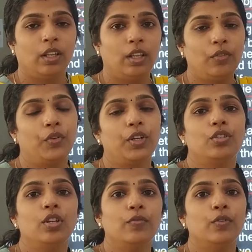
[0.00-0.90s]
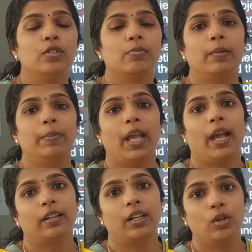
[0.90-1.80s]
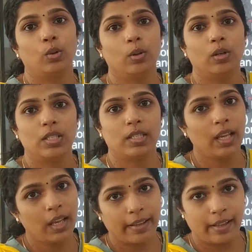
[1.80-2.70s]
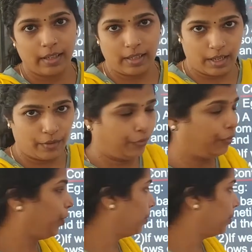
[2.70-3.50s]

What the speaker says: then frictional force will be acting towards the left.